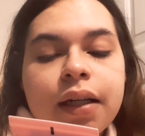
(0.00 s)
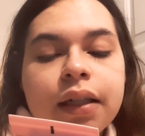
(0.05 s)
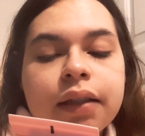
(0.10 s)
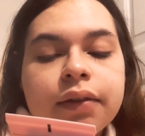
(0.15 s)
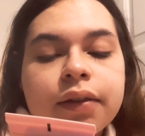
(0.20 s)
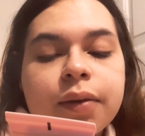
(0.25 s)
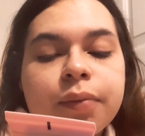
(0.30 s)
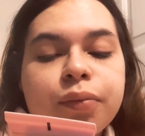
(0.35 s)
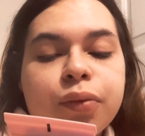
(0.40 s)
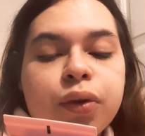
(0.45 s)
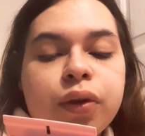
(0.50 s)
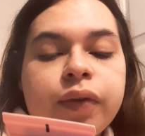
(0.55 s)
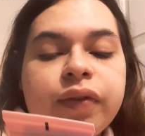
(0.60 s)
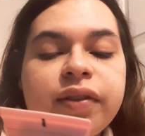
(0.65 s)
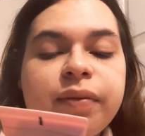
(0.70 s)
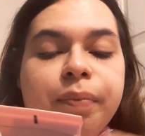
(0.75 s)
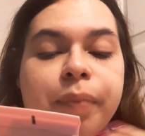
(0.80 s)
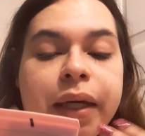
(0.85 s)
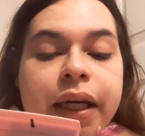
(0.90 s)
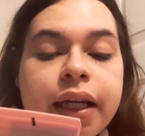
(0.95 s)

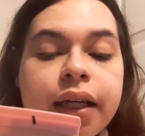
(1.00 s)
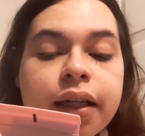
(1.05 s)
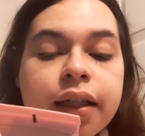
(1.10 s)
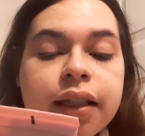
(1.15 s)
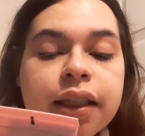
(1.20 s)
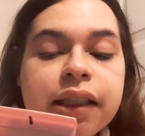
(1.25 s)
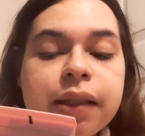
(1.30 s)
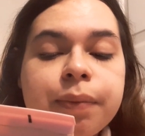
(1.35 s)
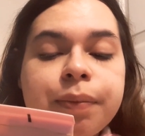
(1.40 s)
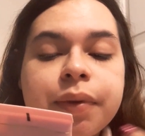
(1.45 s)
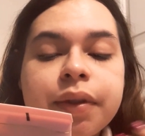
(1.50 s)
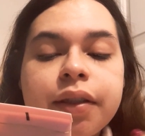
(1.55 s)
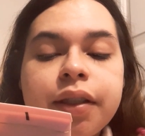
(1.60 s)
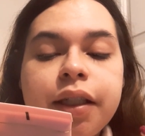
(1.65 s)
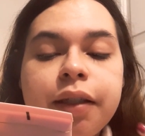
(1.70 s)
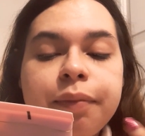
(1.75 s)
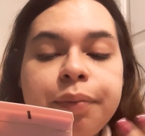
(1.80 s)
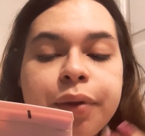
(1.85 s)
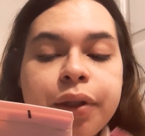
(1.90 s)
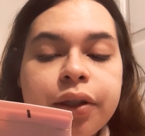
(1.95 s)
Removes makeup,
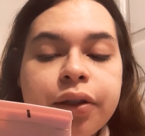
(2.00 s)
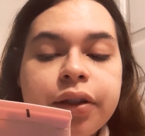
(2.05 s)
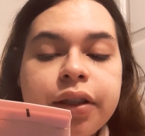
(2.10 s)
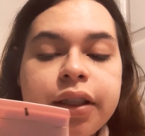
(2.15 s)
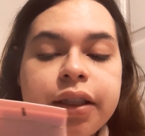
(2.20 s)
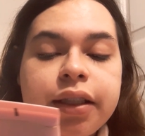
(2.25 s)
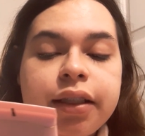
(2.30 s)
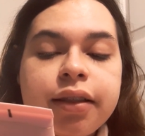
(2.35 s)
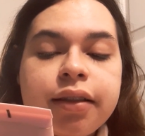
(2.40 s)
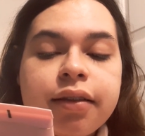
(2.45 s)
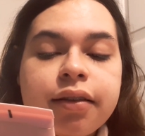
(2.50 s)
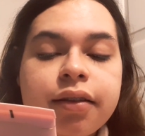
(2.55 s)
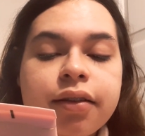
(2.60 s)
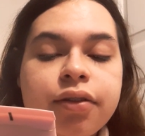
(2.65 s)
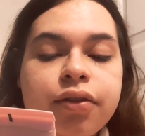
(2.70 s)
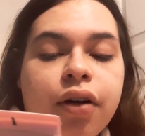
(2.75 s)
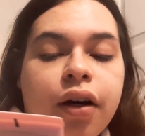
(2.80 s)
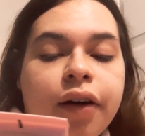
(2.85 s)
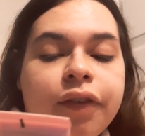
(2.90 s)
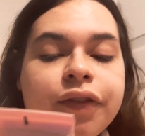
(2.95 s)
impurities,
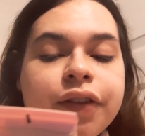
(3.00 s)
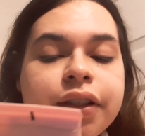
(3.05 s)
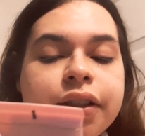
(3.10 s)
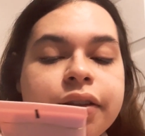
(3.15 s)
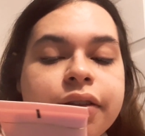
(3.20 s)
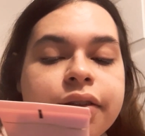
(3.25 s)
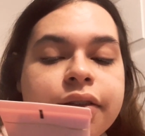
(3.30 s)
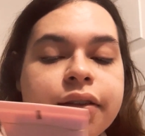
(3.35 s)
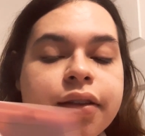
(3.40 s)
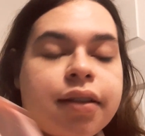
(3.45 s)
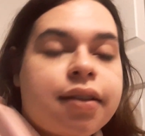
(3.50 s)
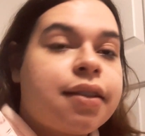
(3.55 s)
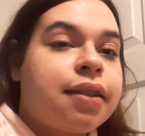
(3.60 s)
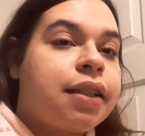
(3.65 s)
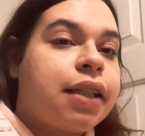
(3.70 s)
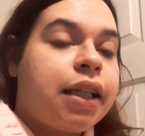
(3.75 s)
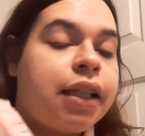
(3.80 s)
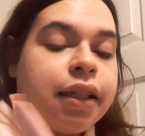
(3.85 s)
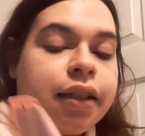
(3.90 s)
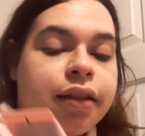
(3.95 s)
softens the
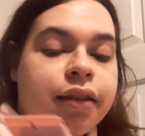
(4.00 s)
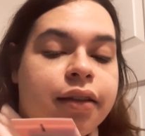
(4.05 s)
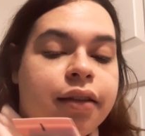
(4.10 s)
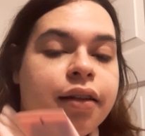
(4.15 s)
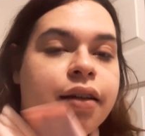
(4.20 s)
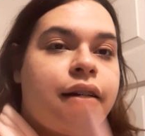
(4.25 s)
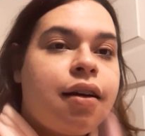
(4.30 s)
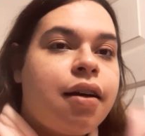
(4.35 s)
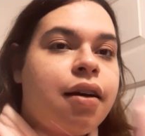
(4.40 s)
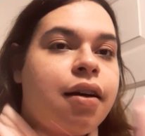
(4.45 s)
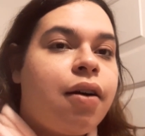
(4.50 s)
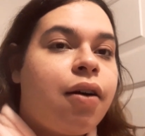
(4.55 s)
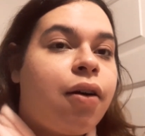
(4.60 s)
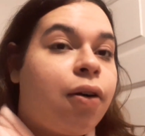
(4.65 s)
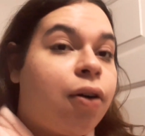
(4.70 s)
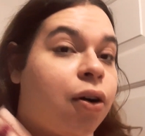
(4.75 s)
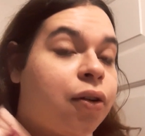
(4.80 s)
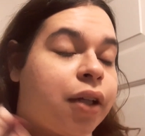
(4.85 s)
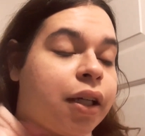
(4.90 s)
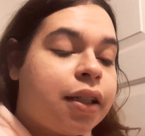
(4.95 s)
skin,
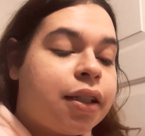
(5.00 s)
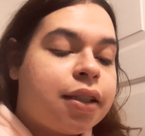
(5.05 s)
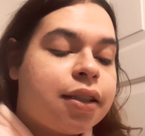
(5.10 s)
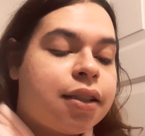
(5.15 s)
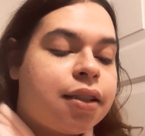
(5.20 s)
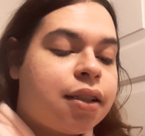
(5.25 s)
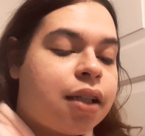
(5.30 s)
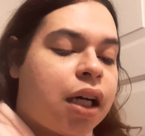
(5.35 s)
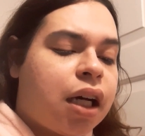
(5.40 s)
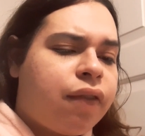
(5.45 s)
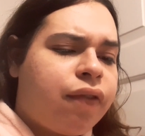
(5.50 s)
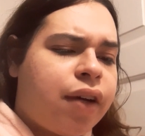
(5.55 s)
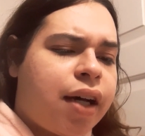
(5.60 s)
all that good stuff.